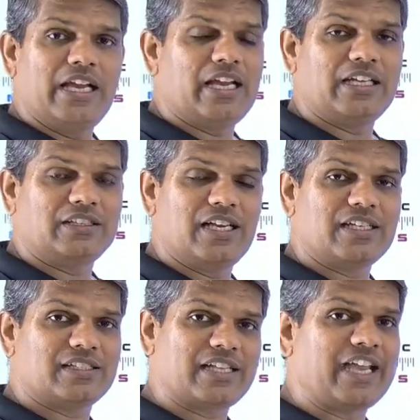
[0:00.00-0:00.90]

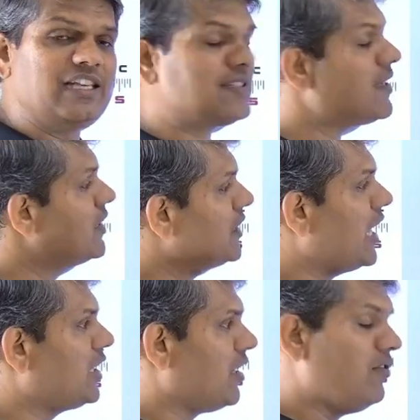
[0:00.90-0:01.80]
the signs,
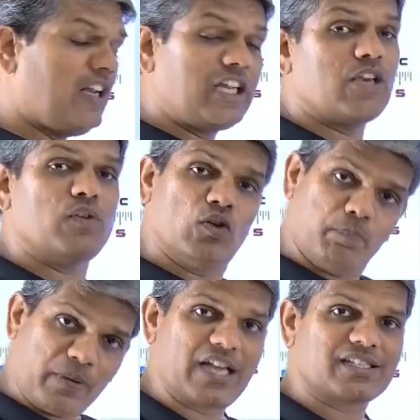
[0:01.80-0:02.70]
that will give you
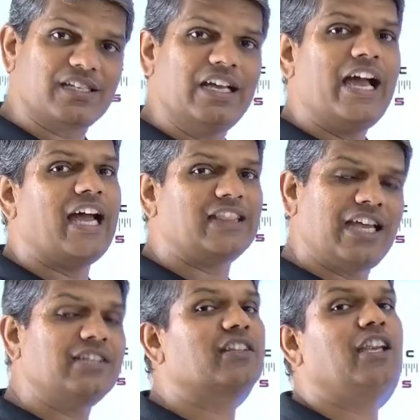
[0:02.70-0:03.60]
plus, and
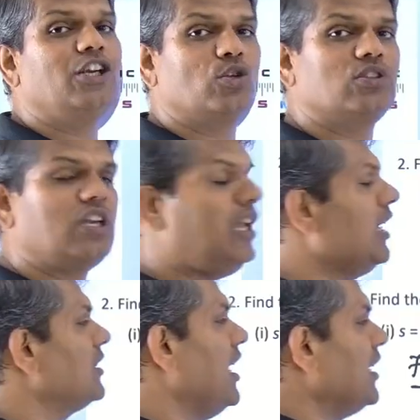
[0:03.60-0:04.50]
then 3 into 3,
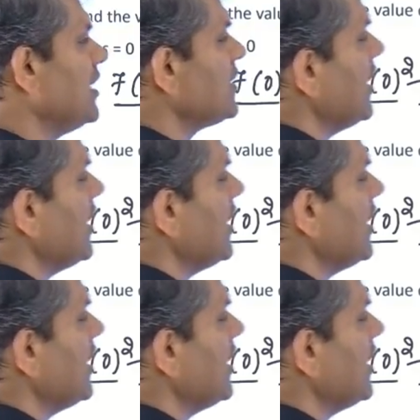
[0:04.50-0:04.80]
that is